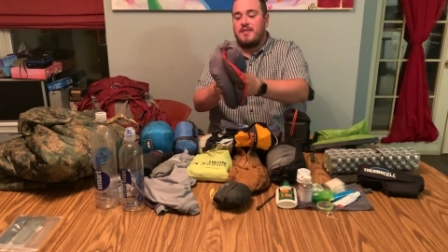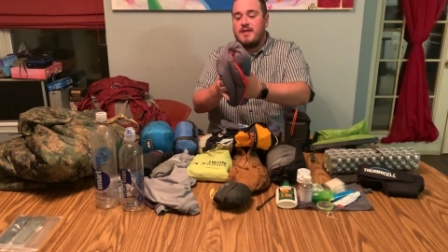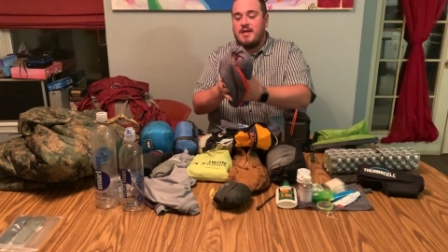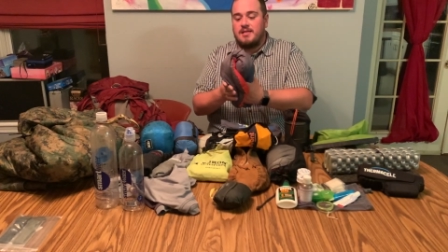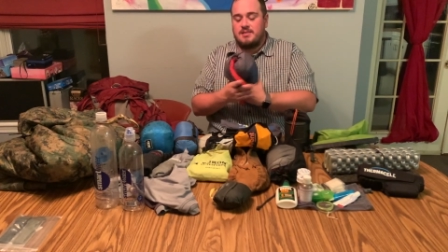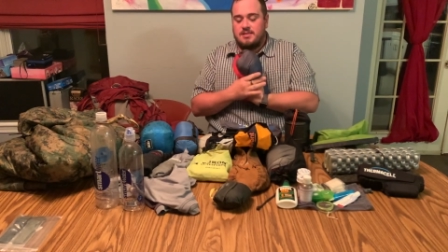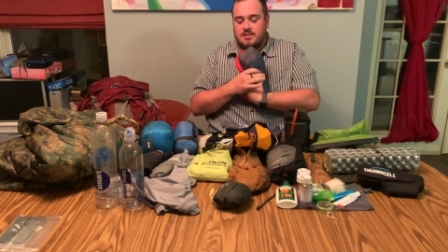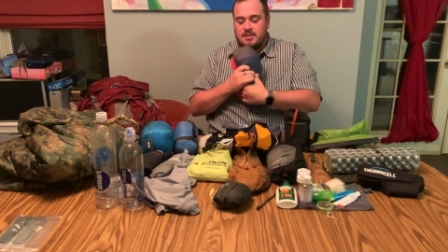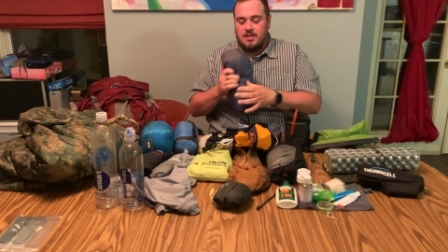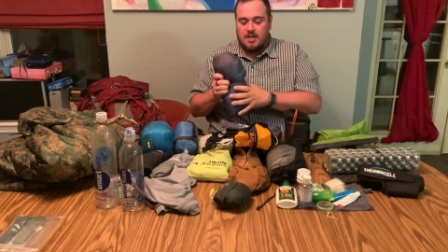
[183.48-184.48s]

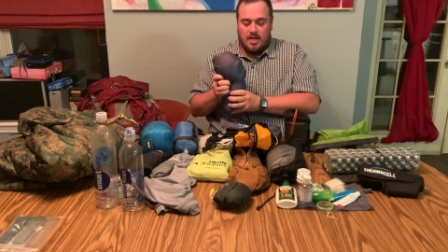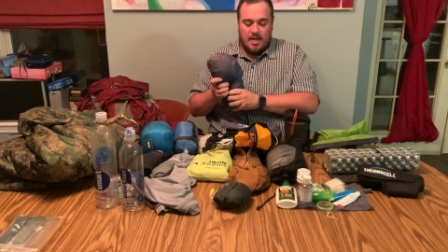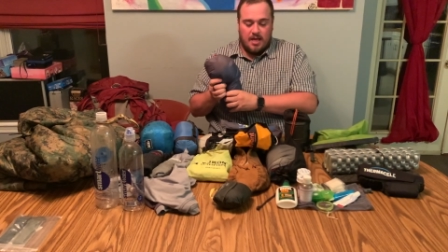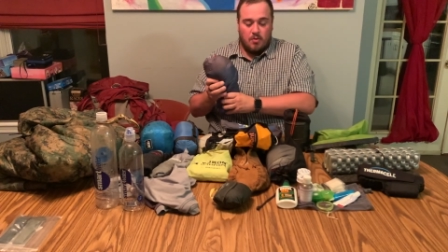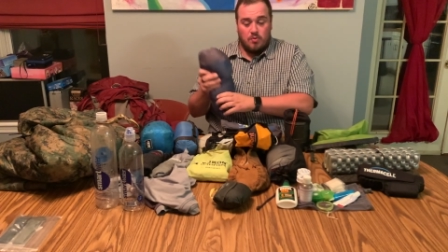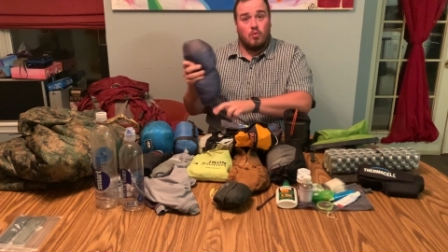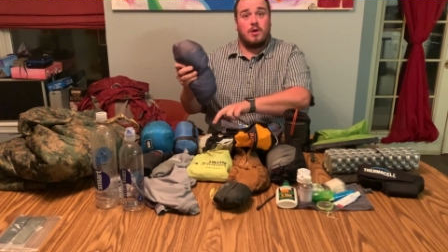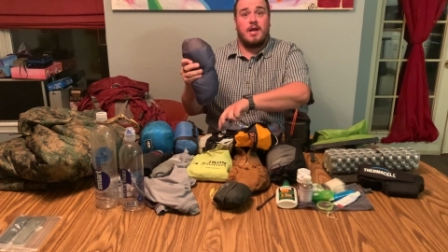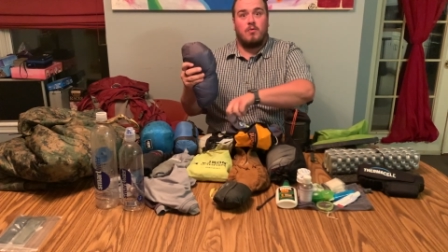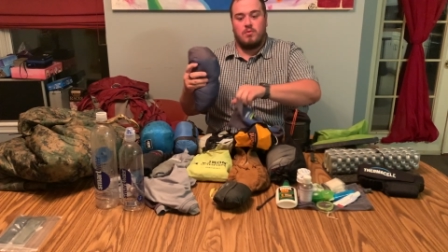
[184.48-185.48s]
this
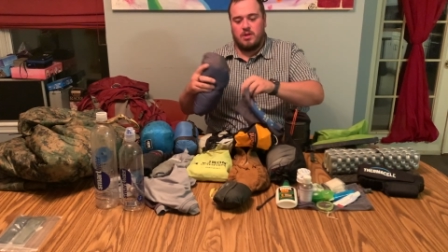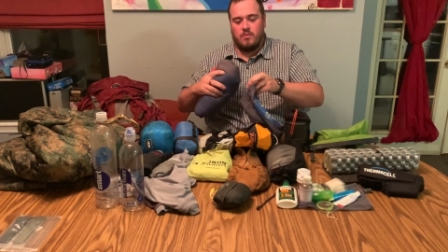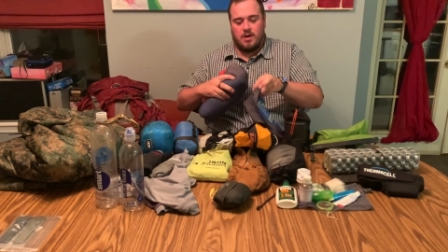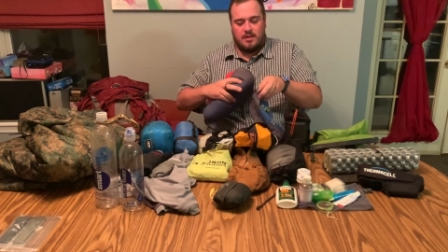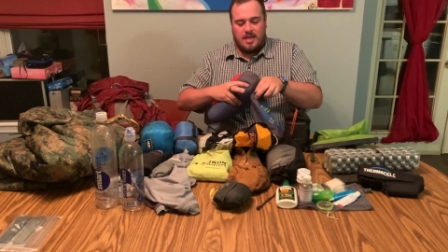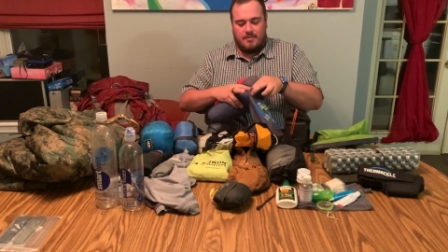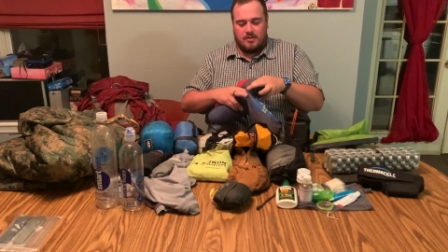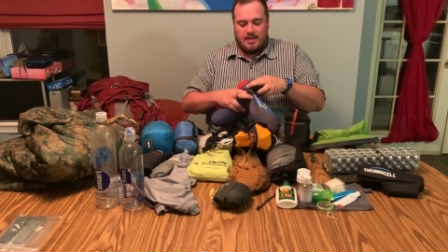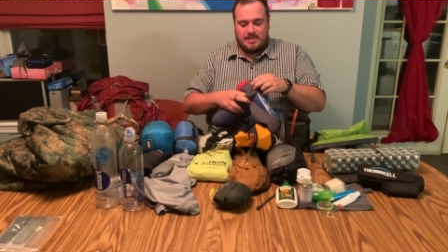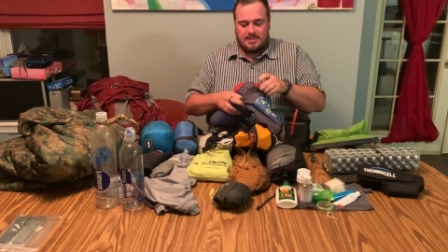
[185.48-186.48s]
worked out really well in the hammock
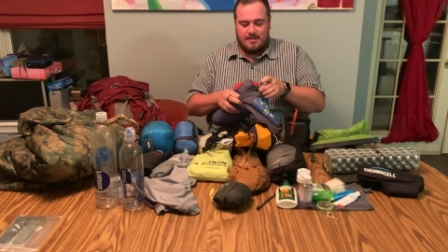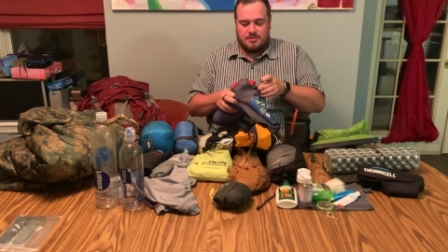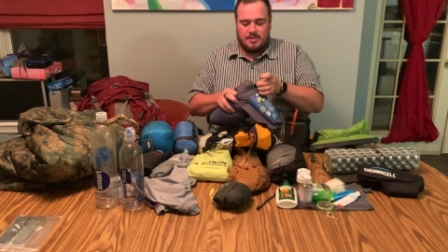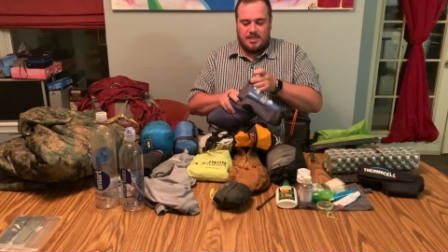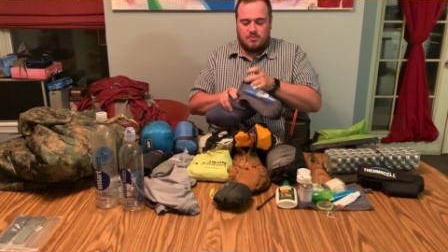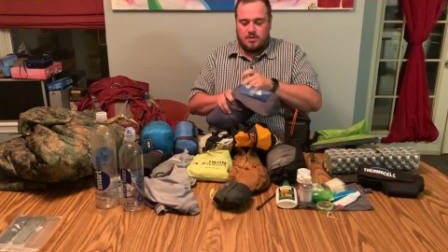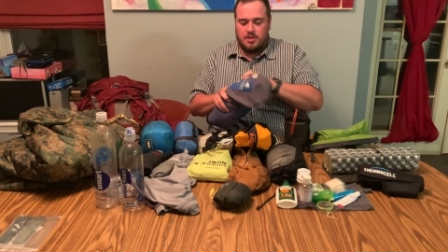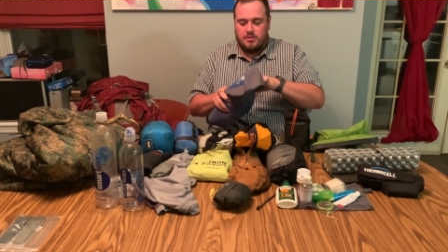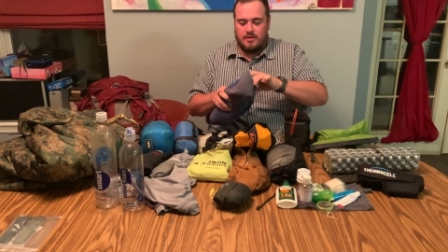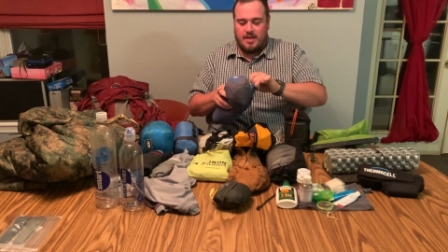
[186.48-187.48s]
last time, so that's what we're going
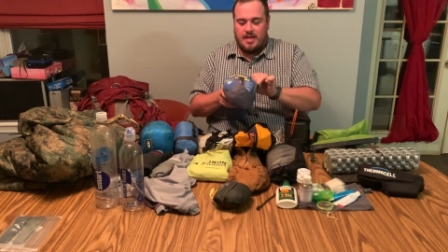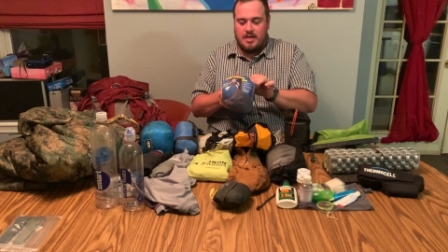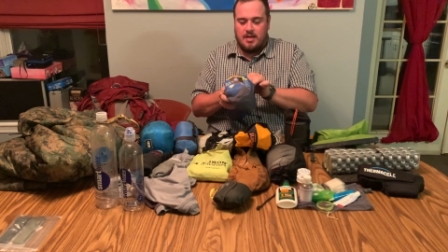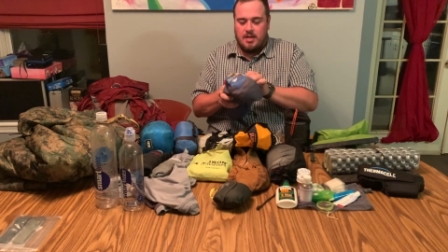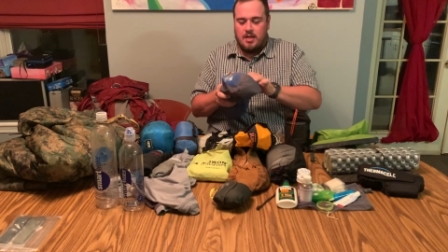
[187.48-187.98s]
to do again.